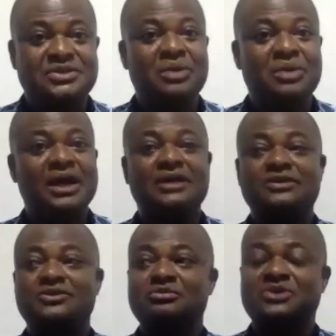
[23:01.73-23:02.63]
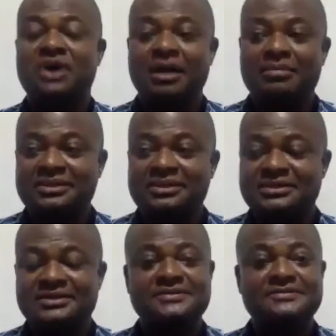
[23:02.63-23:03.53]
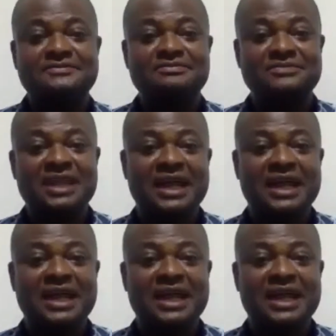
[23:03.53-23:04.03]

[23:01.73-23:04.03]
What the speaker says: where doomsday happens, the